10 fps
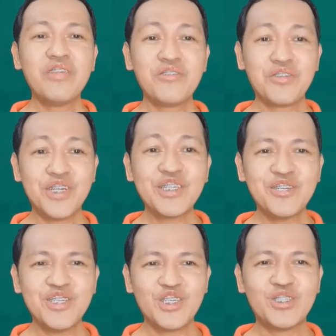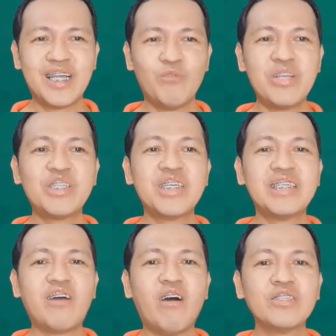the third conditional, which
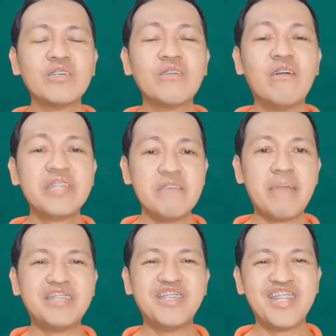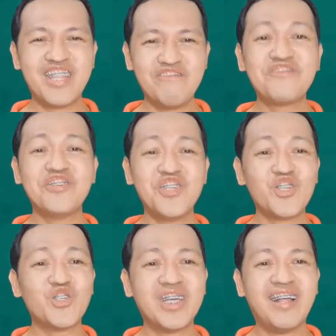is also called imaginative
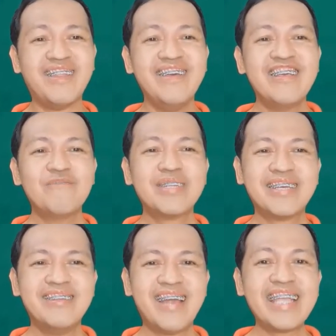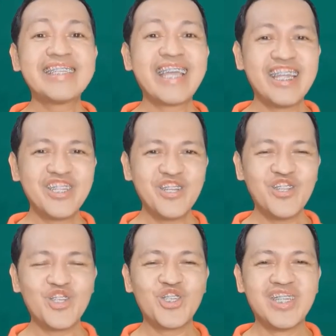conditional. But unlike second
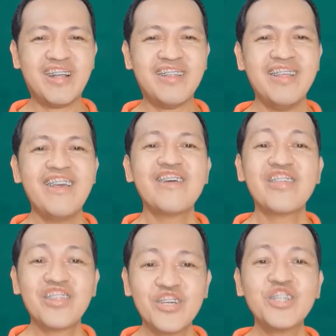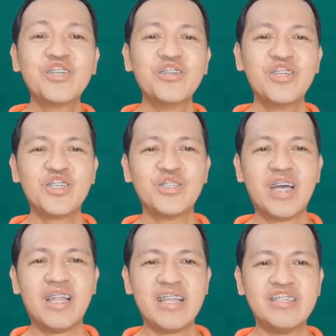conditional, third
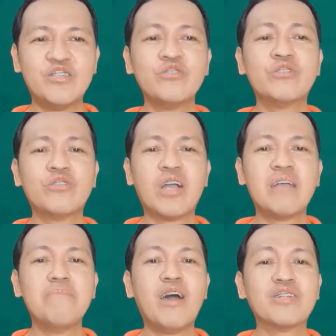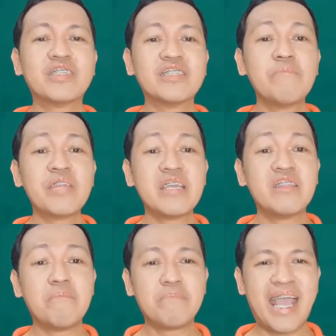conditional is used to talk about something in
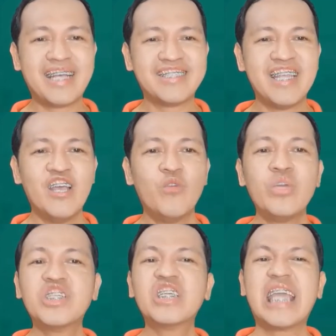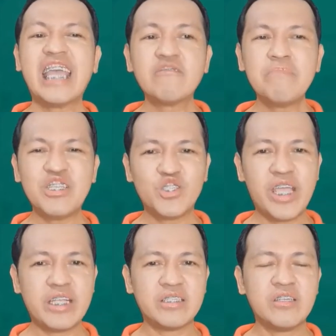the past which can't be
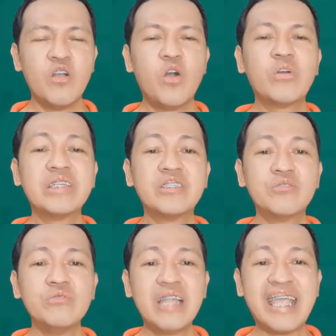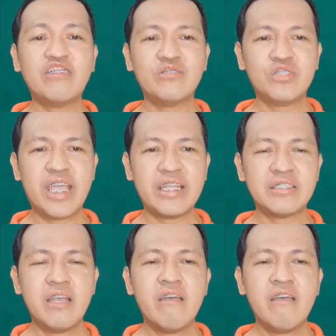changed or it's too late to change.